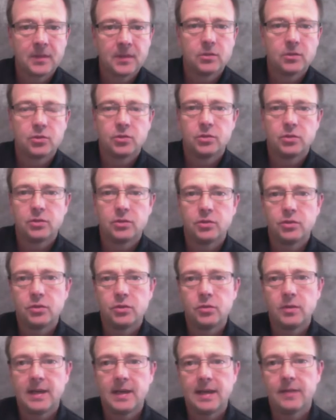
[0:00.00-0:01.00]
Should
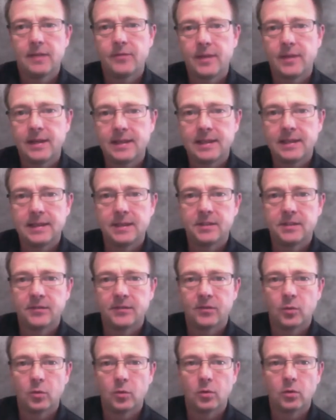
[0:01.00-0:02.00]
you have any needs
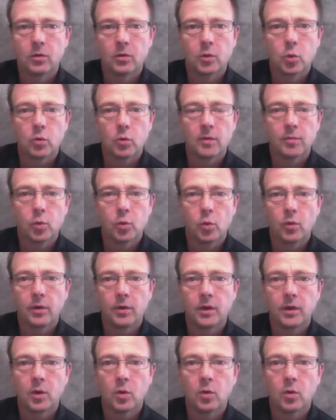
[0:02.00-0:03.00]
for court
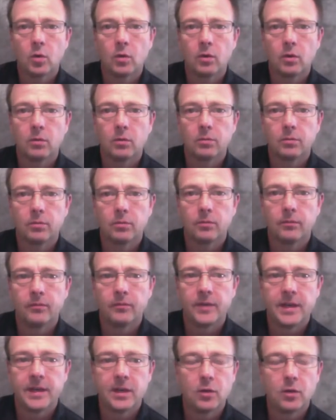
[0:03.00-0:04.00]
reporting or
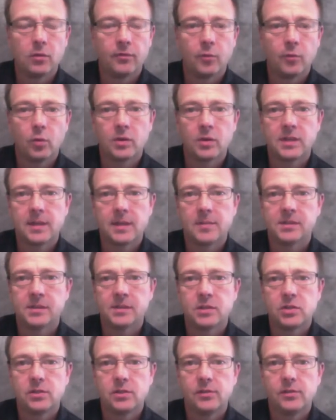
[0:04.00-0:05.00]
video for
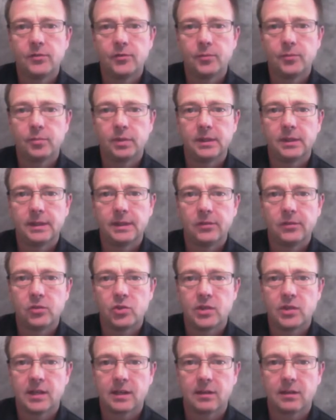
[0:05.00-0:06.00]
depositions, please
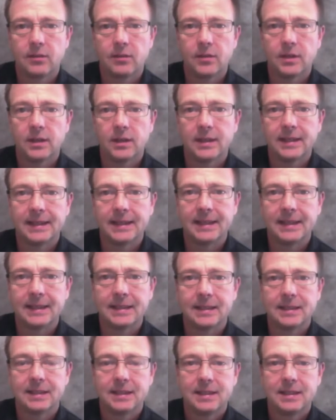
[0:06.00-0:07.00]
check the
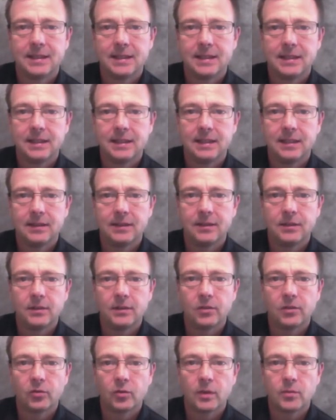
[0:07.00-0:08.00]
link in the
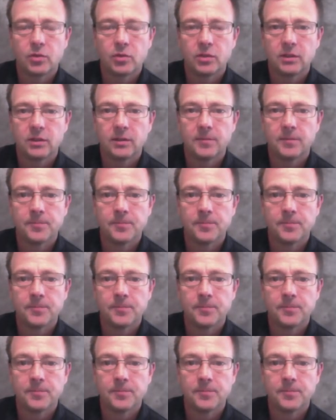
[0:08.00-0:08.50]
description.